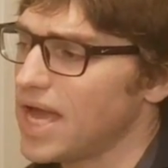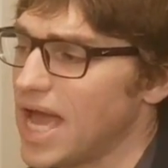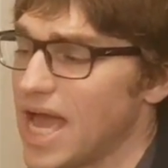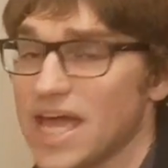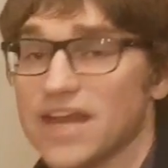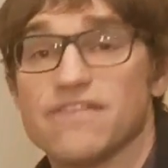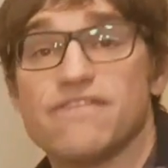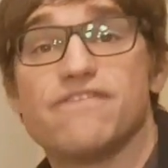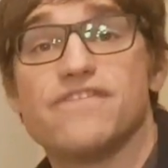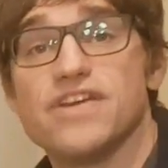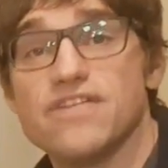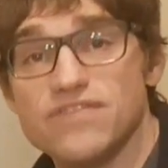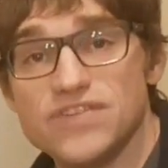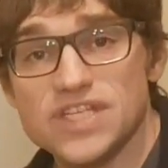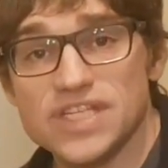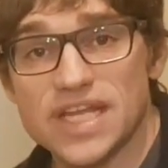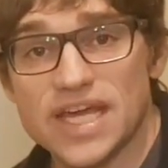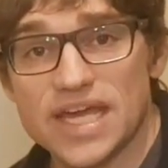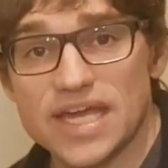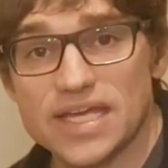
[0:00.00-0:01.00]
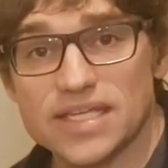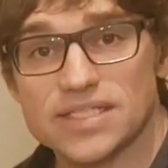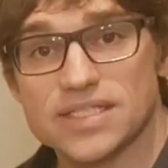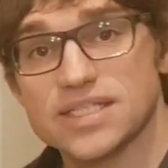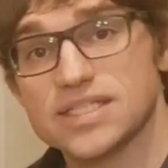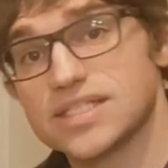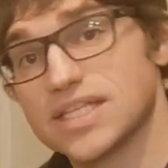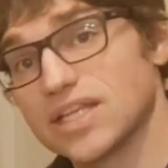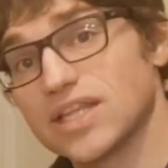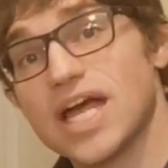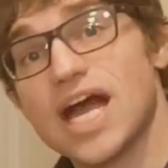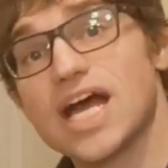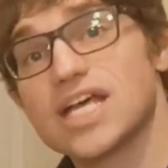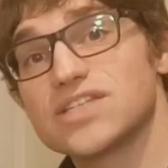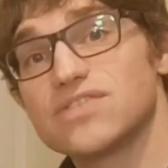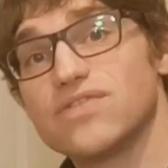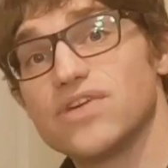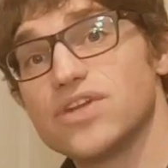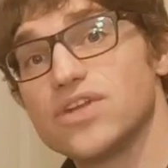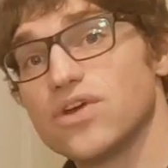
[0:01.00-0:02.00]
and 50 days since the
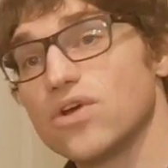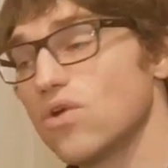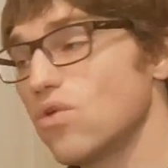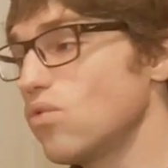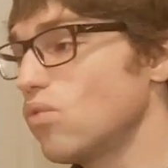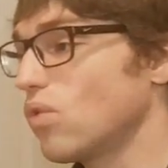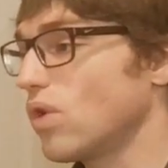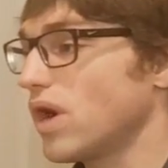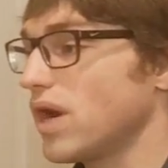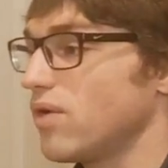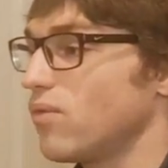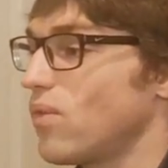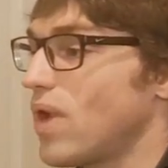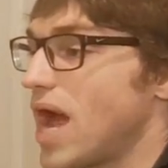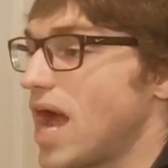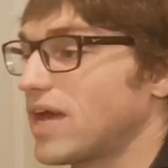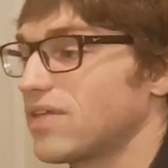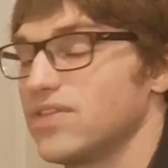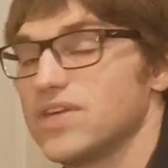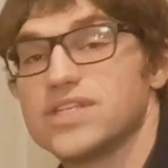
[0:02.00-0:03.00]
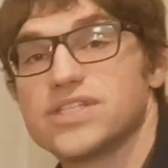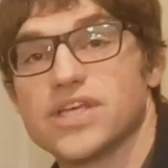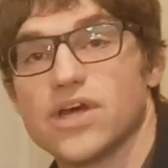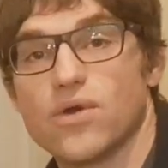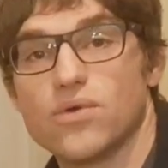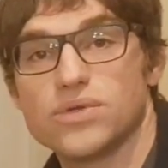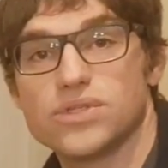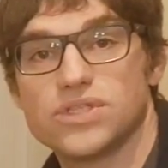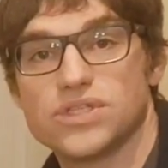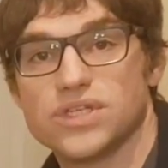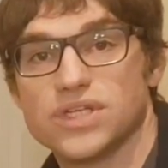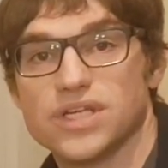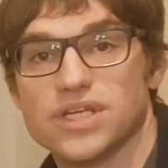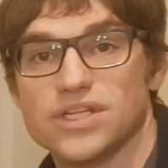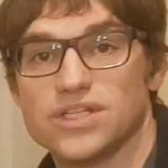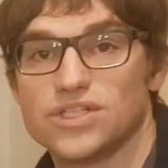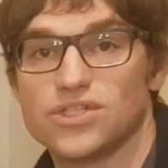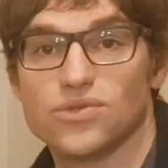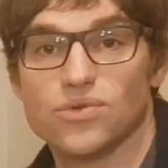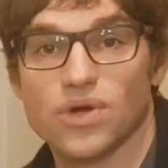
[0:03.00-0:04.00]
last video where I rack these out
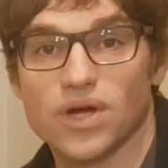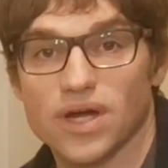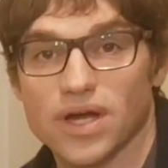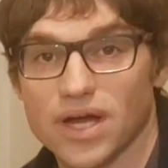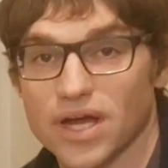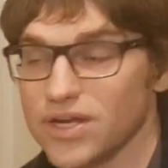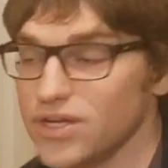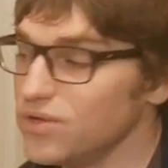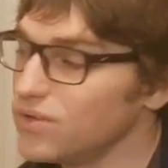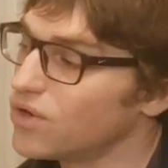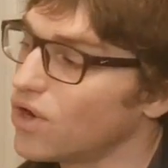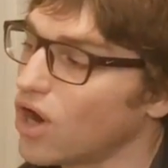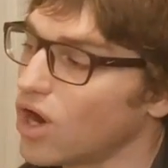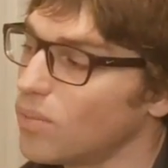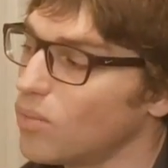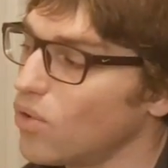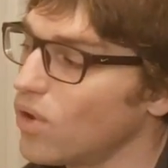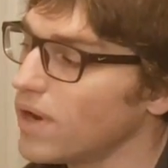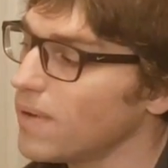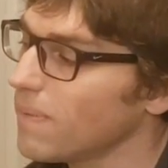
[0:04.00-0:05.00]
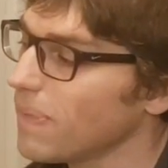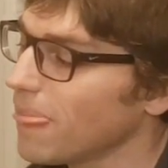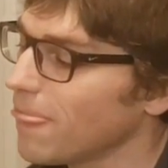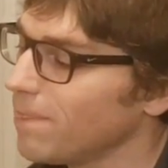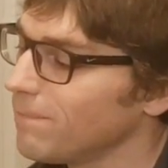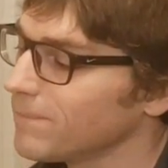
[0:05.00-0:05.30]
into a new carboy.